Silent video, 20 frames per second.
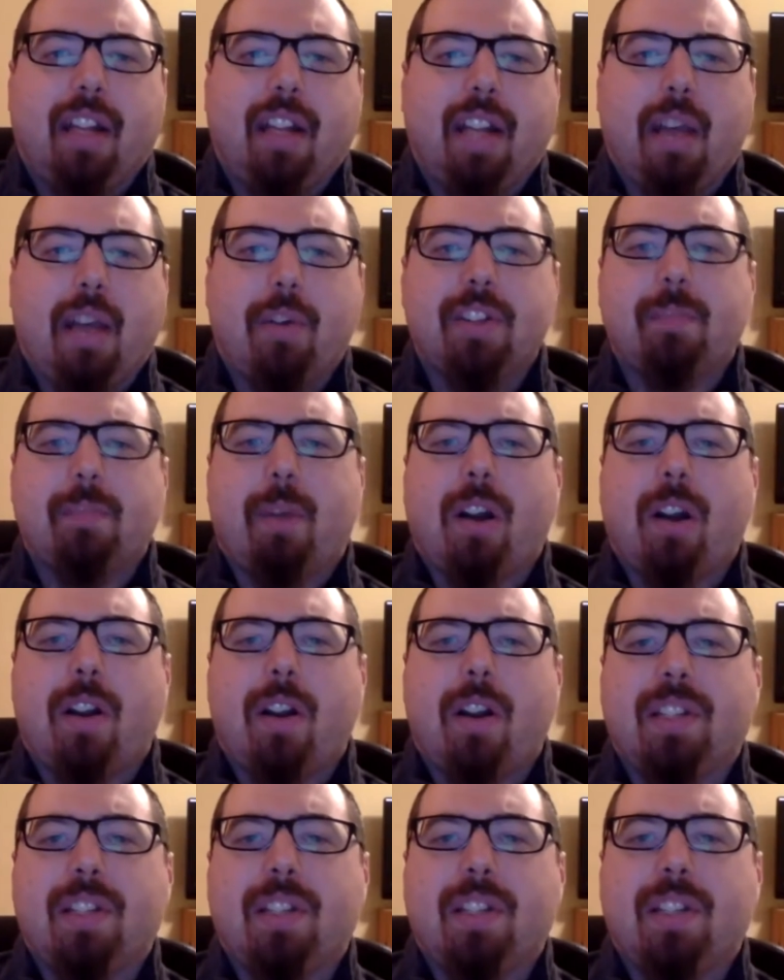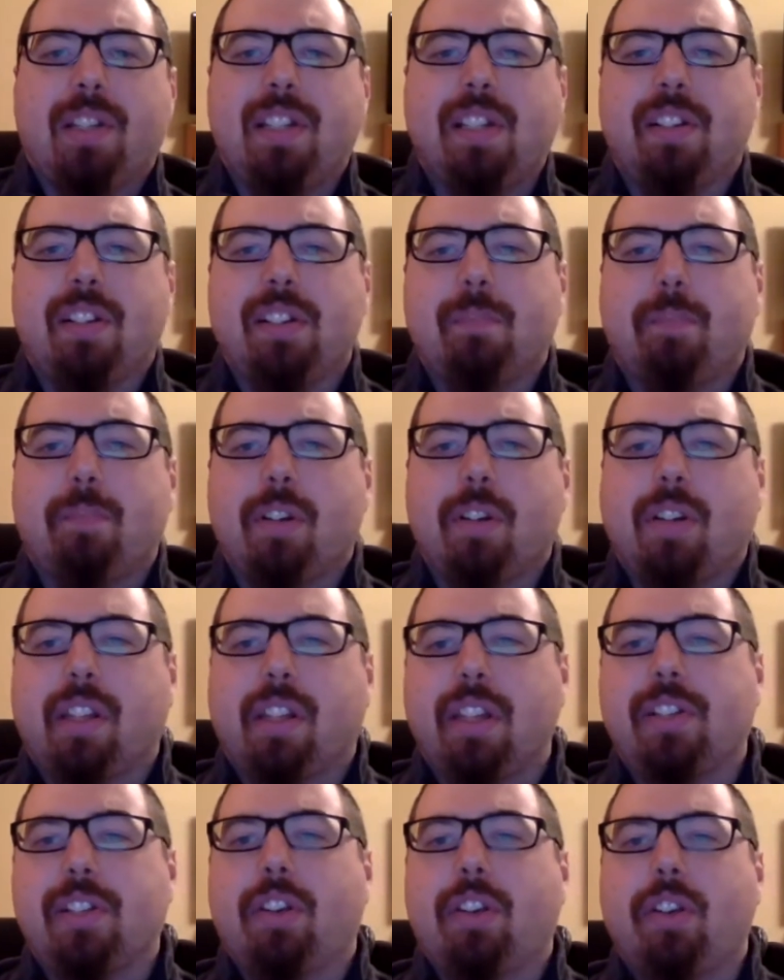Now, as Martis admits in his book,
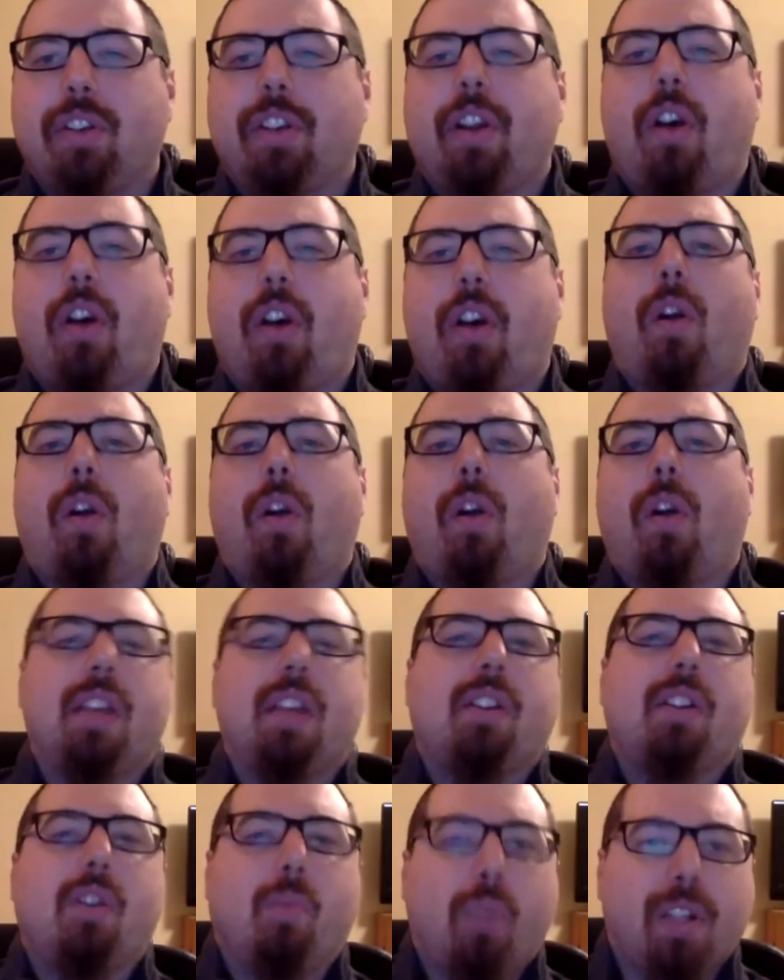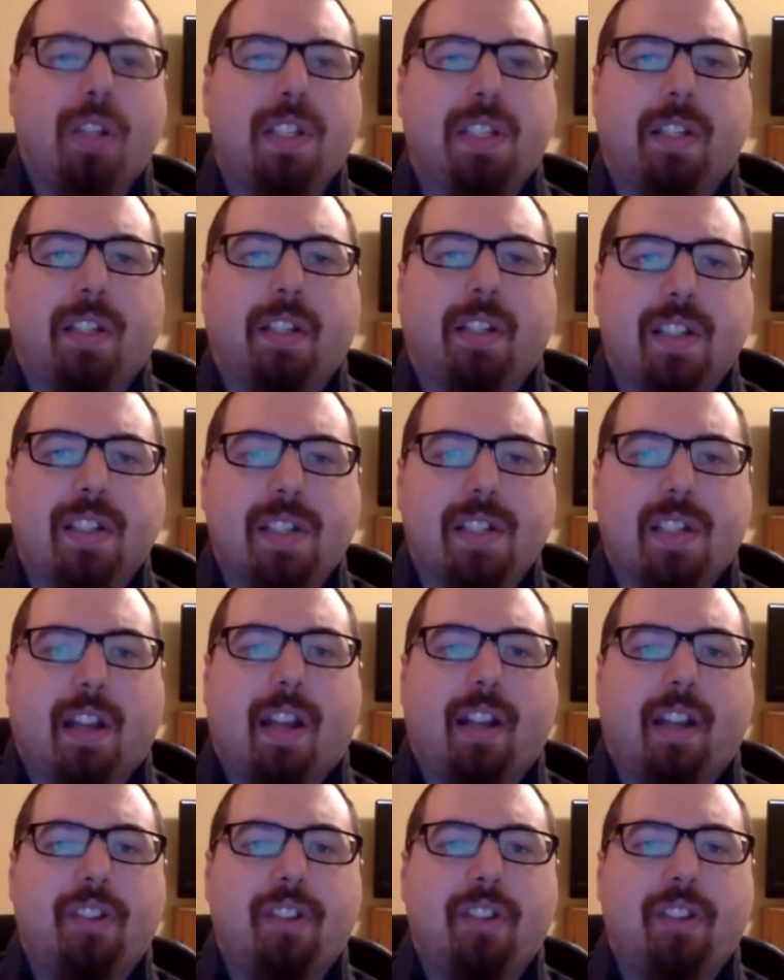this could all be coincidence.